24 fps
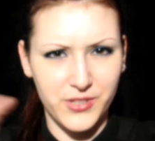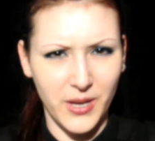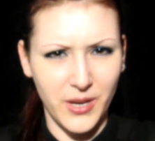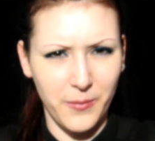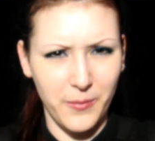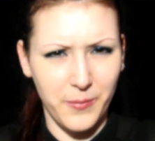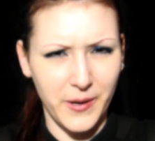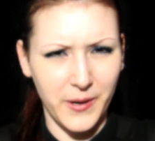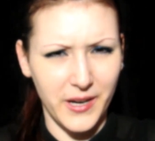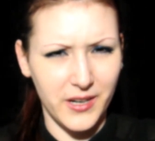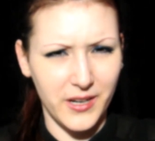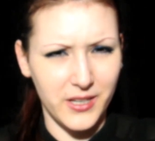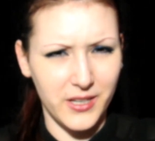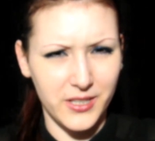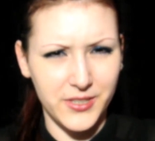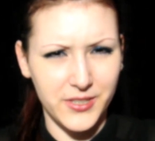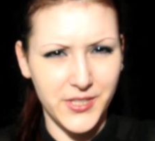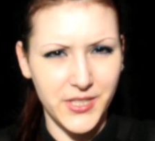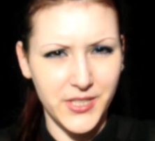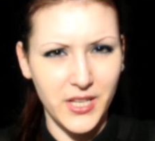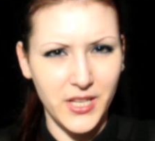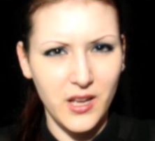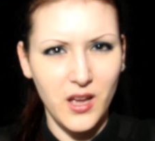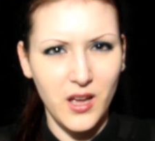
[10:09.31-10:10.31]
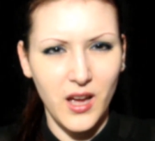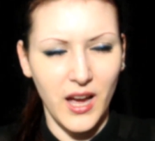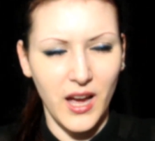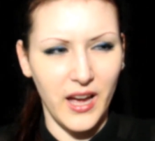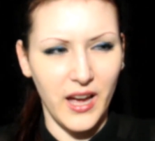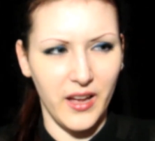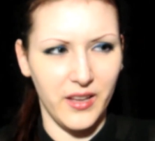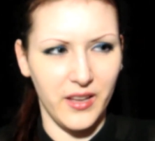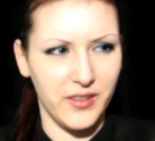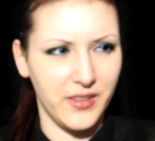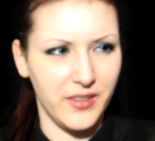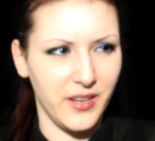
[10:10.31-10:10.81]
10 pairs,
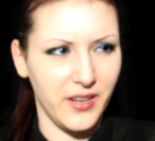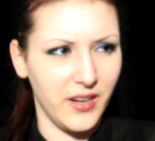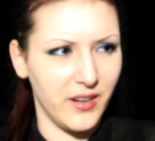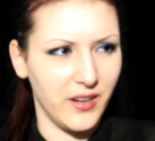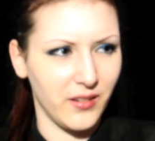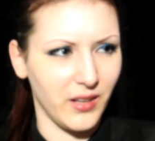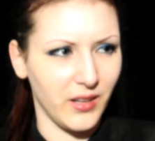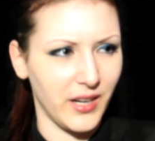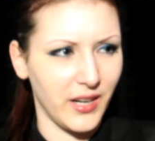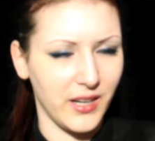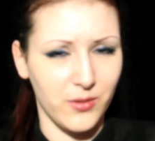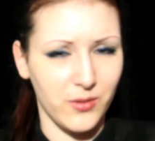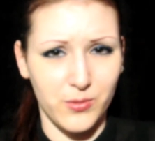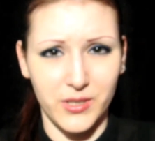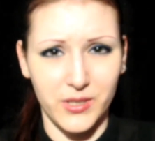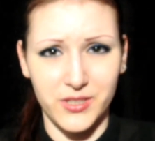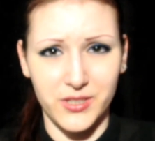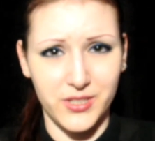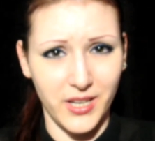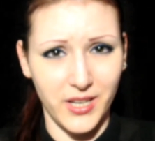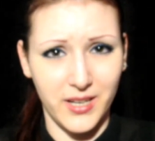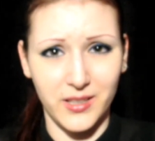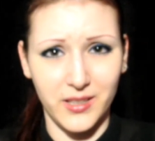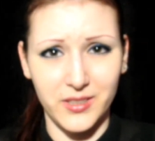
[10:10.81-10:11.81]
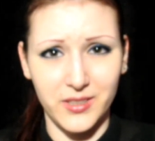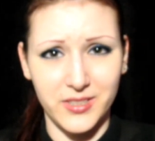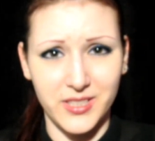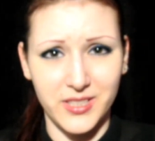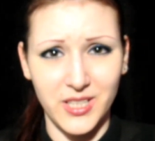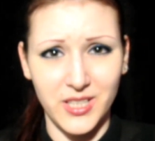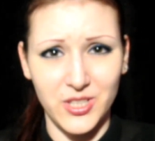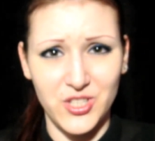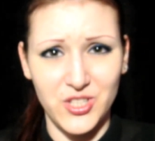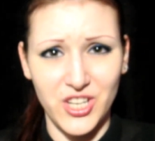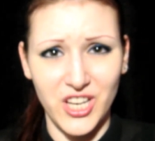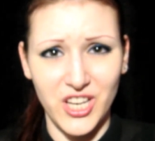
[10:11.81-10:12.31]
and they're like
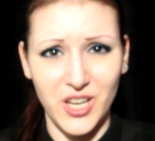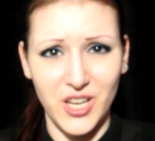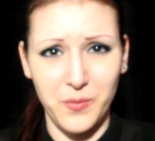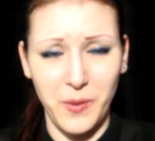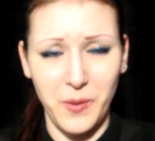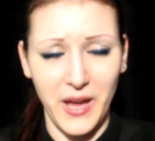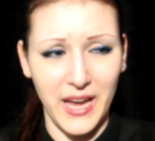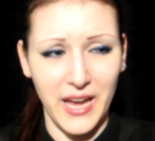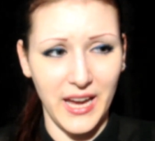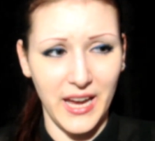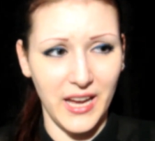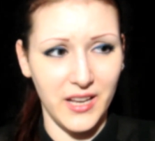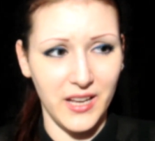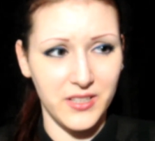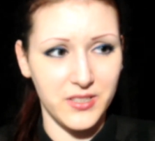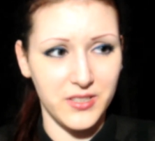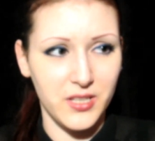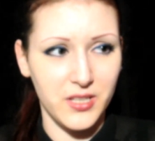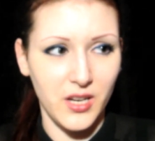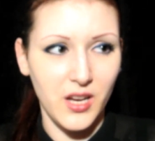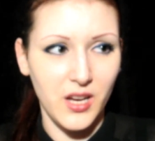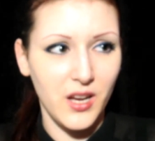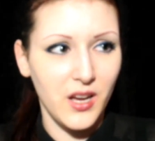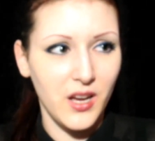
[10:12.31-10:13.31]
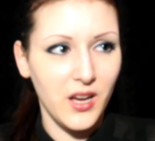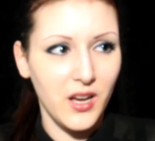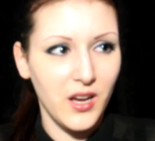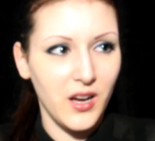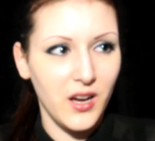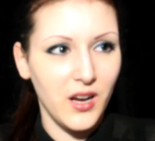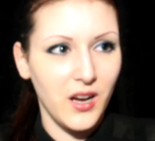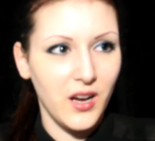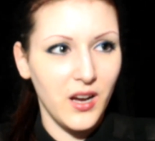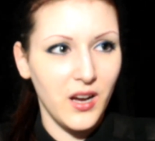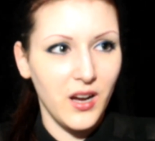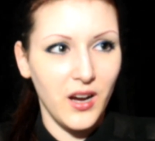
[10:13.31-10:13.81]
ridiculously cheap, and
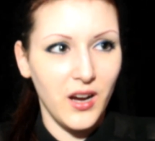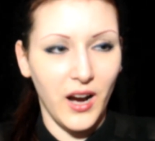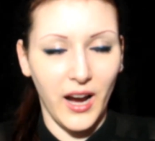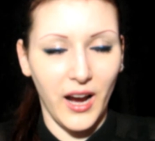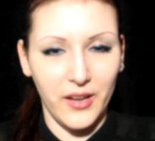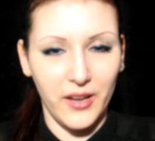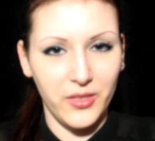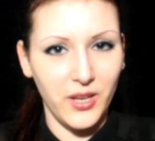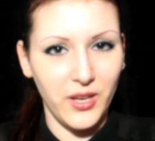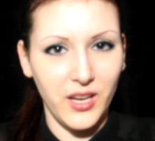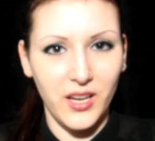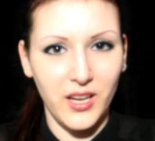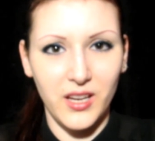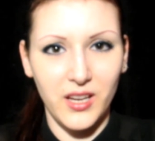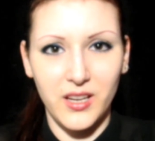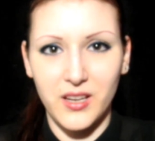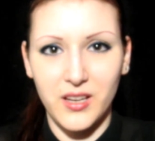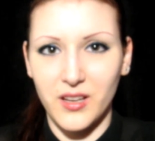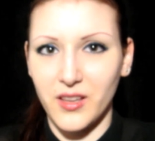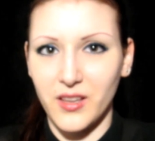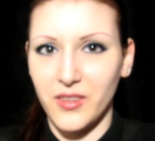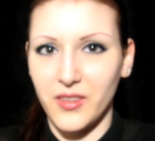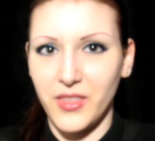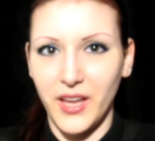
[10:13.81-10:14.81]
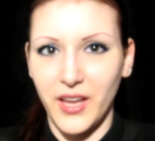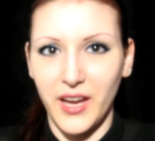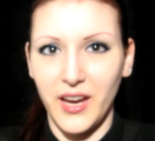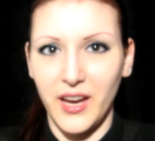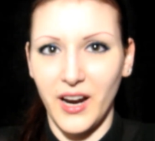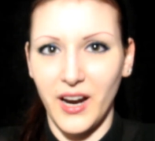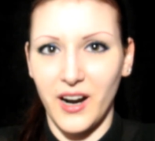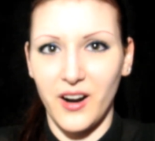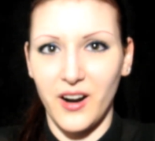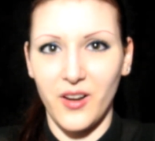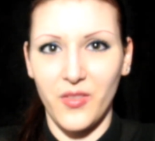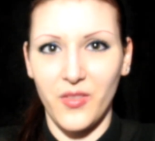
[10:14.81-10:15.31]
I think they
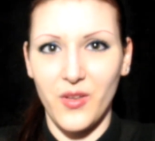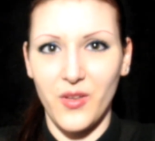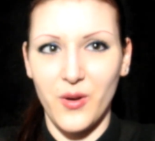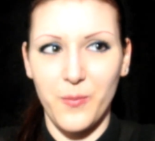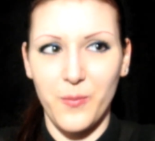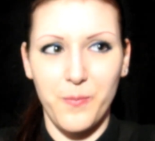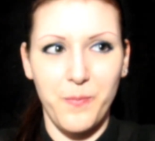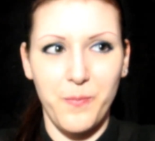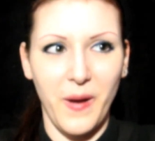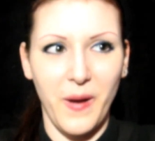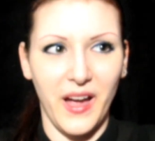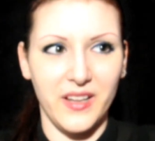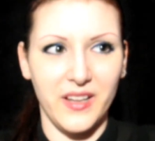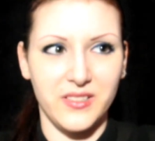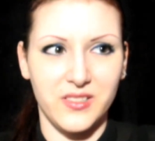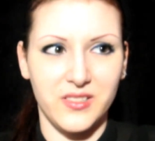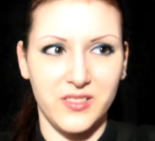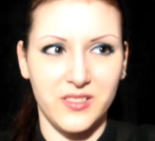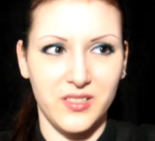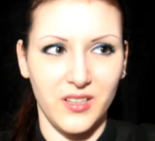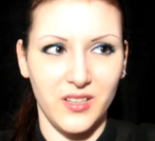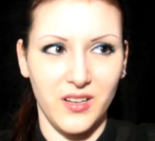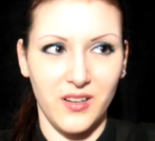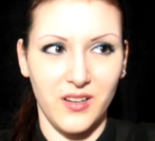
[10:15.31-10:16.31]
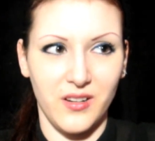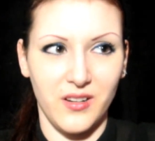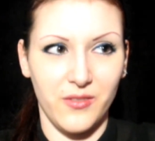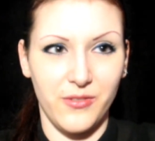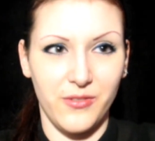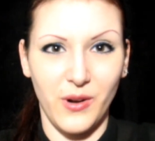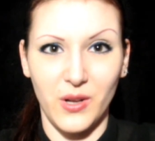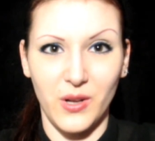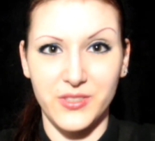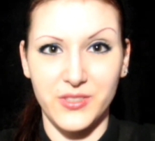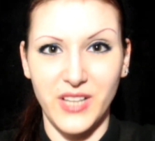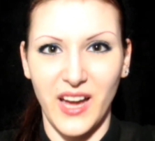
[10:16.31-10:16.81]
are the best
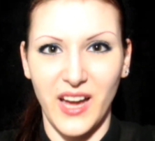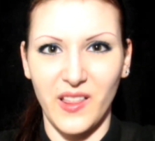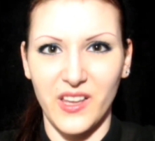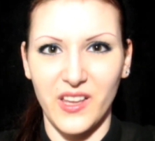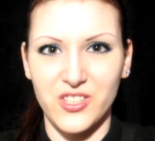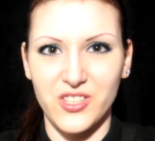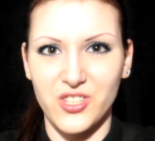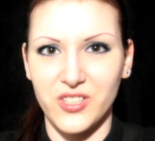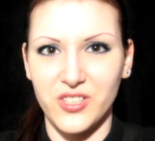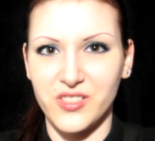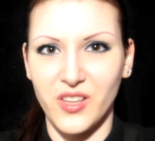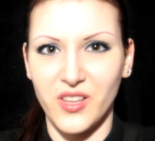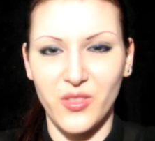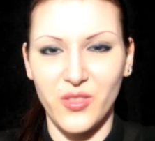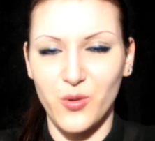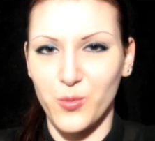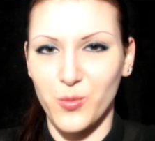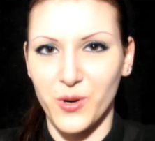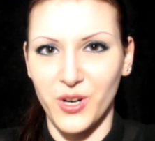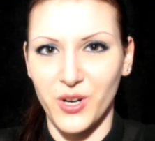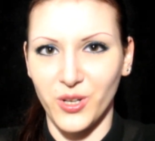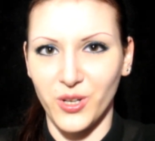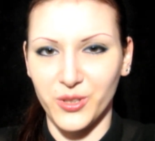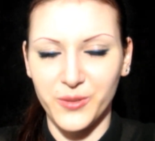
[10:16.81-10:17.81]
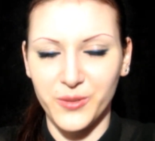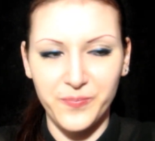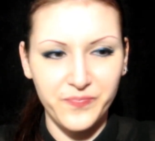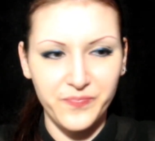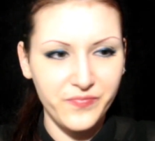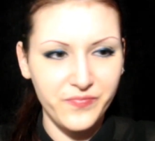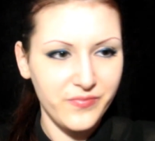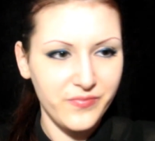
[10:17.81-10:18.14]
false eyelashes in the world.